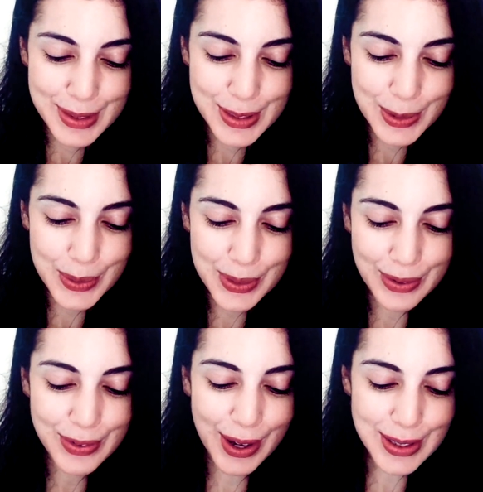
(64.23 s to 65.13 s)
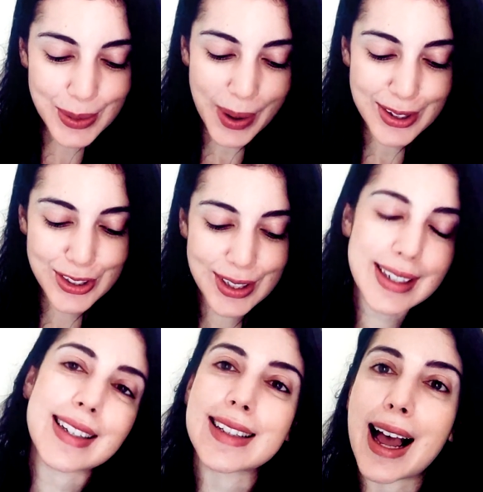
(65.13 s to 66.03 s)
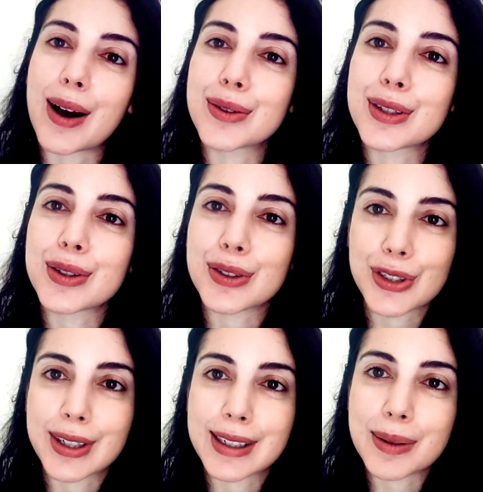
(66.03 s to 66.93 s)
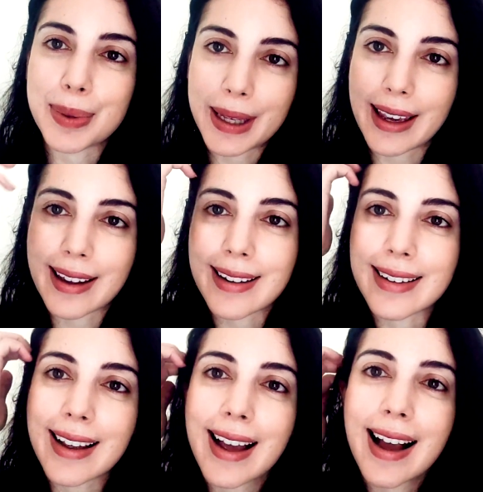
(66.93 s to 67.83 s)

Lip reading: So the first question is, how did your journey begin?